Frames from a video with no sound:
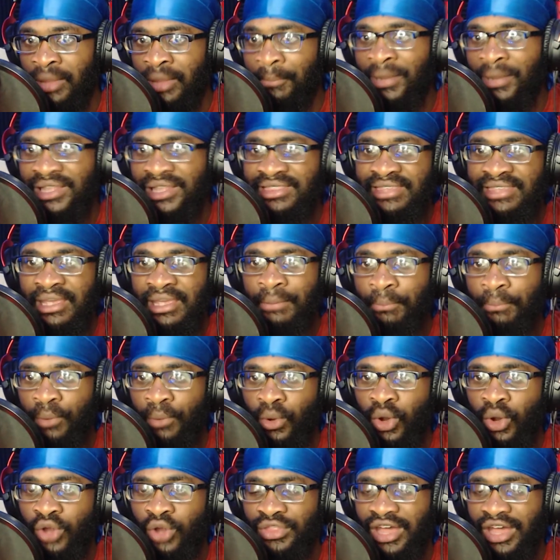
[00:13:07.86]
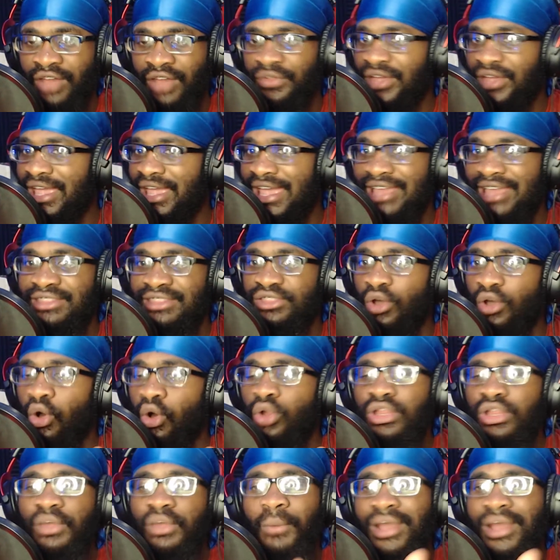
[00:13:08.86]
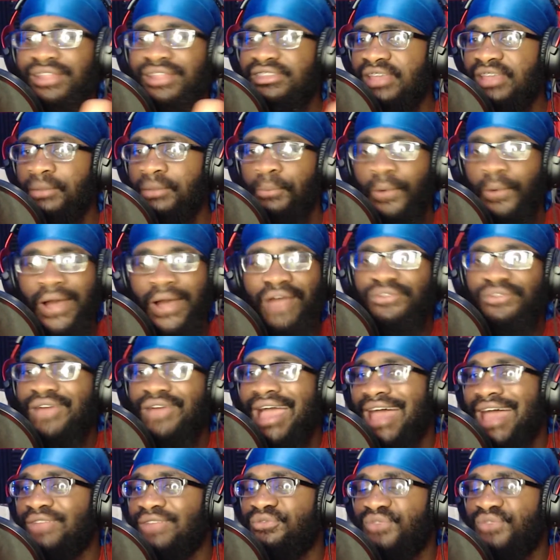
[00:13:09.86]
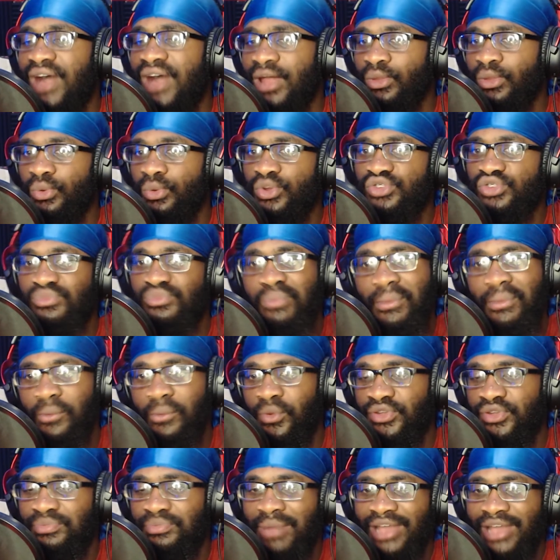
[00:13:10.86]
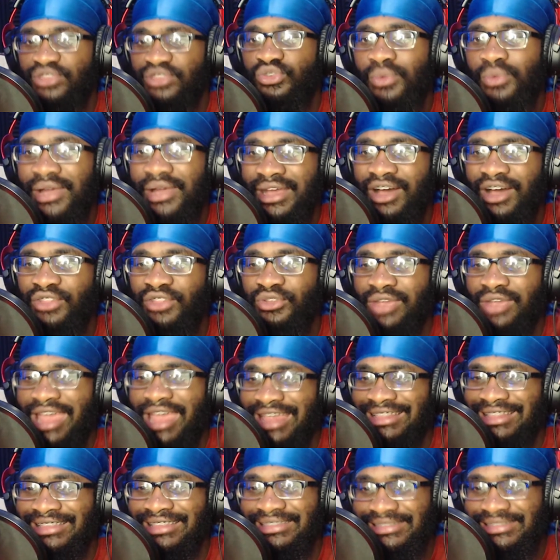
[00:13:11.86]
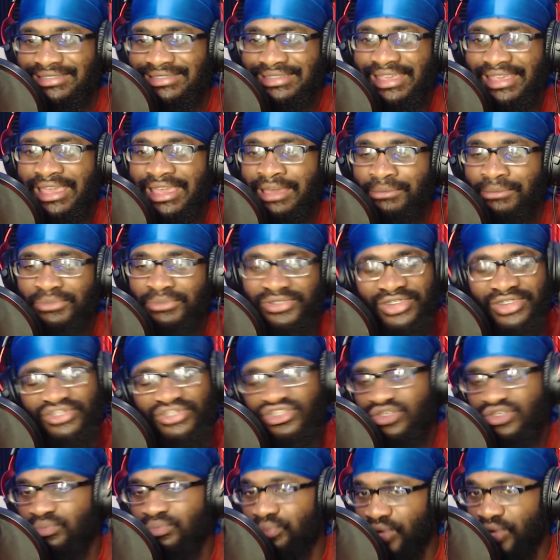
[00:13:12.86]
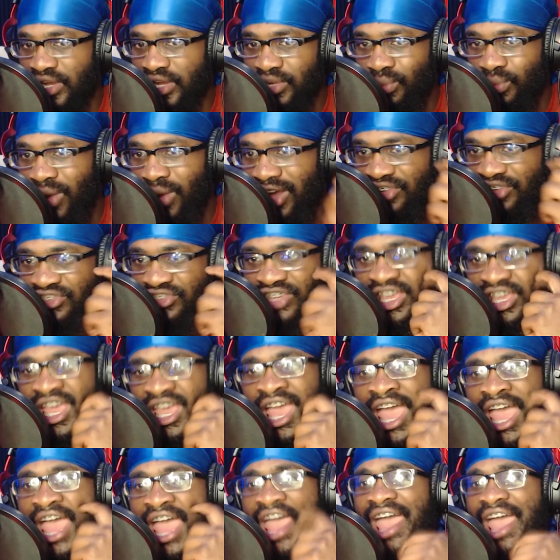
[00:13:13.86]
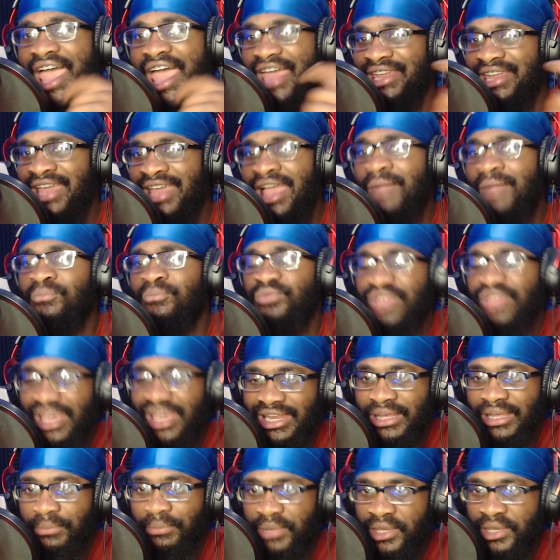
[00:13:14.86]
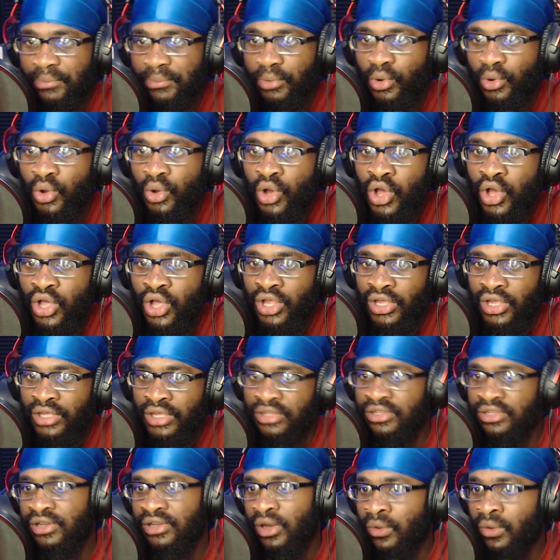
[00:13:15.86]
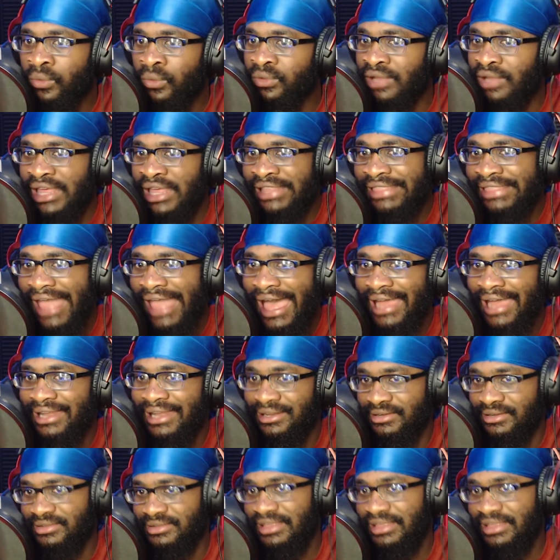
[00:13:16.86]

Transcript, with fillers: But Dimple, on the other hand, the only way Dimple ever had followers was by doing underhanded schemes such as brainwashing and getting people, you know, like that.